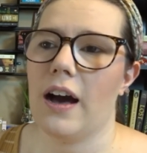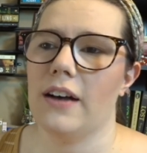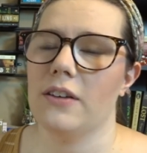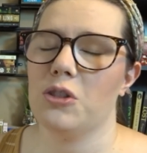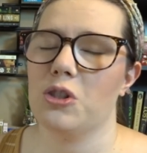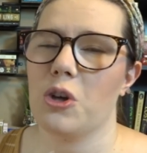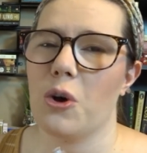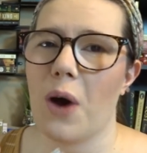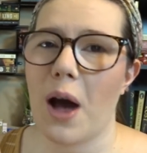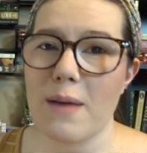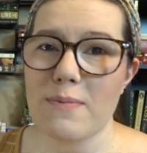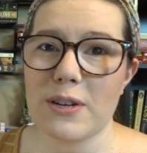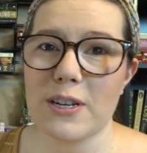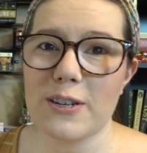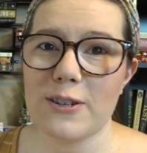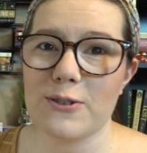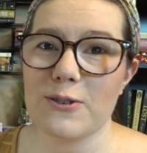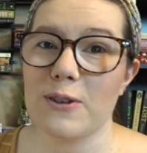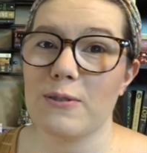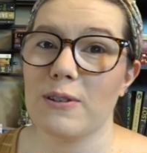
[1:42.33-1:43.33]
So I'm gonna
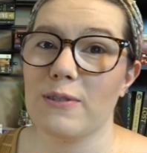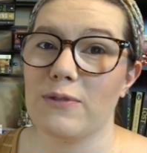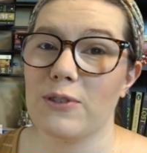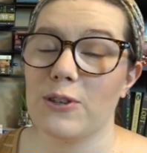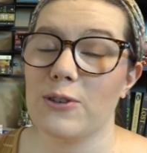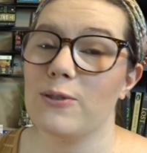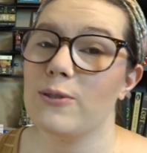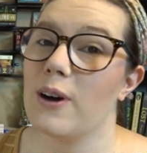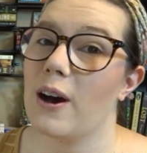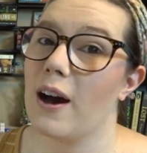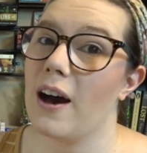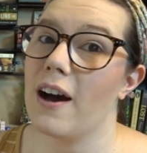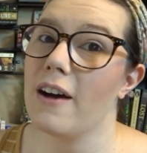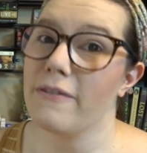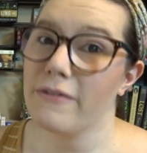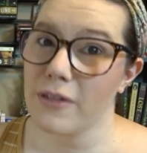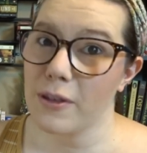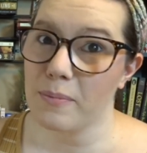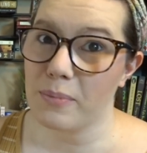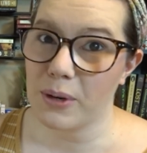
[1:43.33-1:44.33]
do a review
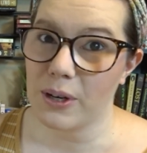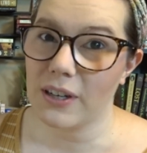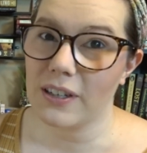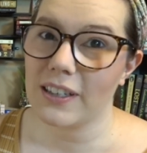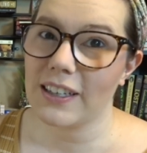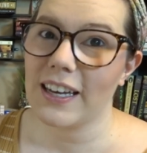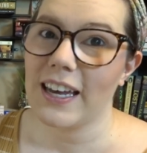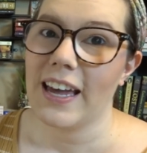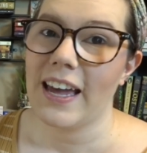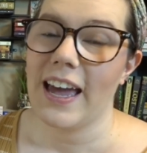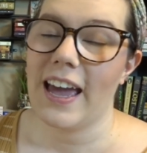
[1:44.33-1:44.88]
of the book